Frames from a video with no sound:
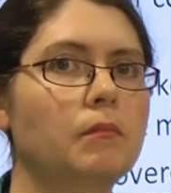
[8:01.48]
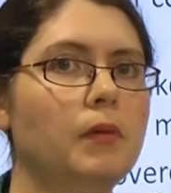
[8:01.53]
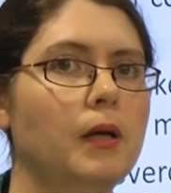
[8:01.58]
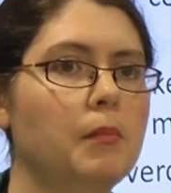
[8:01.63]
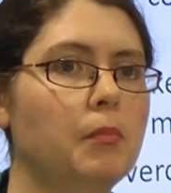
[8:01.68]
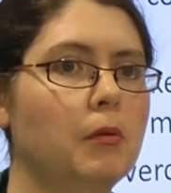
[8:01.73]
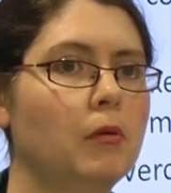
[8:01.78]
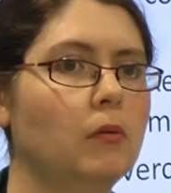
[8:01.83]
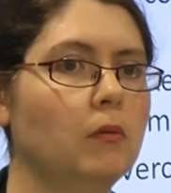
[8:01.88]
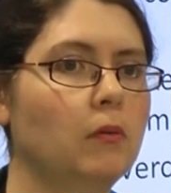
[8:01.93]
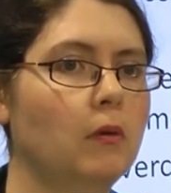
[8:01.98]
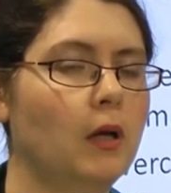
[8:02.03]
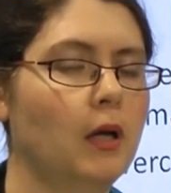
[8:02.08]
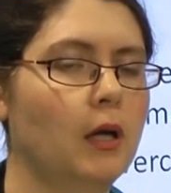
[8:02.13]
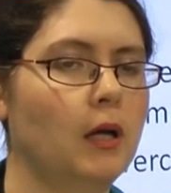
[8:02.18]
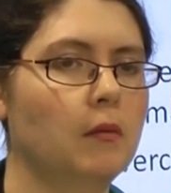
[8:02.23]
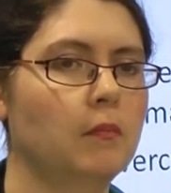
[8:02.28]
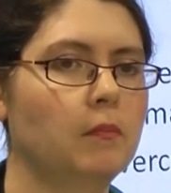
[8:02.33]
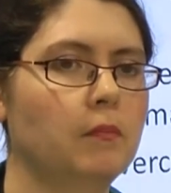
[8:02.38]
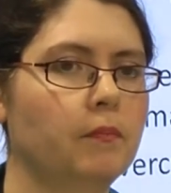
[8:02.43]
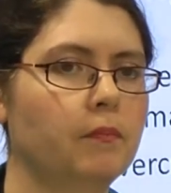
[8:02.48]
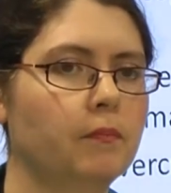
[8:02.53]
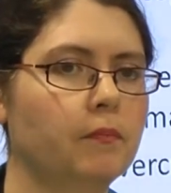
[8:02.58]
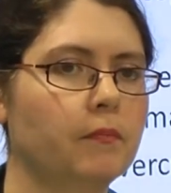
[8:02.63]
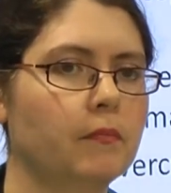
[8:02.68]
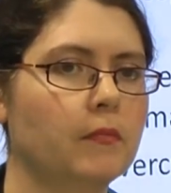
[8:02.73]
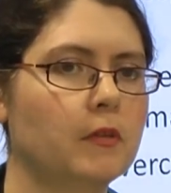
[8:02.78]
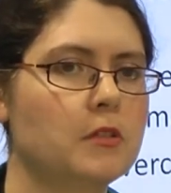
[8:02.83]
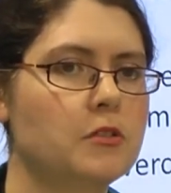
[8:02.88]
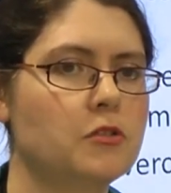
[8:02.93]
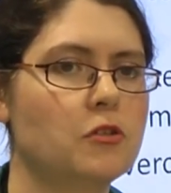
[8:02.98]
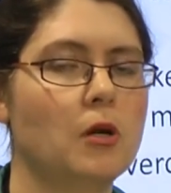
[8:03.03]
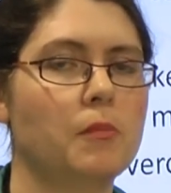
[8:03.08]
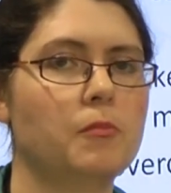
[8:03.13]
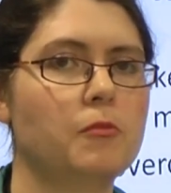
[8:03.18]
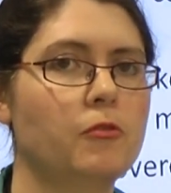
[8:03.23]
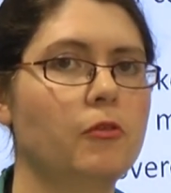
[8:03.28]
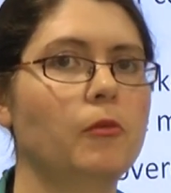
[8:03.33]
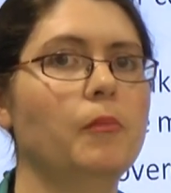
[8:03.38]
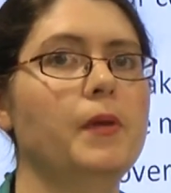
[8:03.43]
people
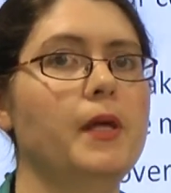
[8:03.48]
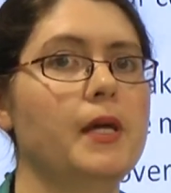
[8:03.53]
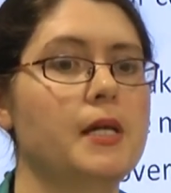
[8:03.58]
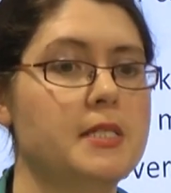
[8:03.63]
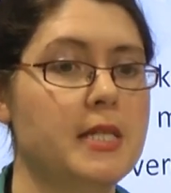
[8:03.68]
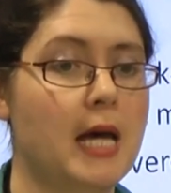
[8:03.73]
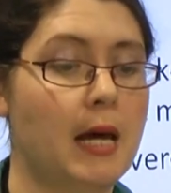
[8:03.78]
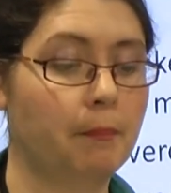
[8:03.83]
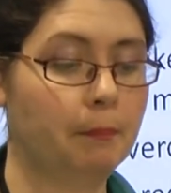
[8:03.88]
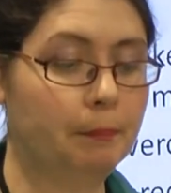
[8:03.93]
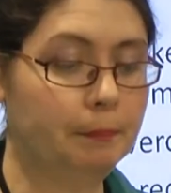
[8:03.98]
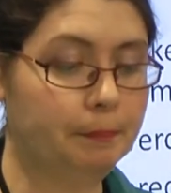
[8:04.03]
scrubbed from the exam.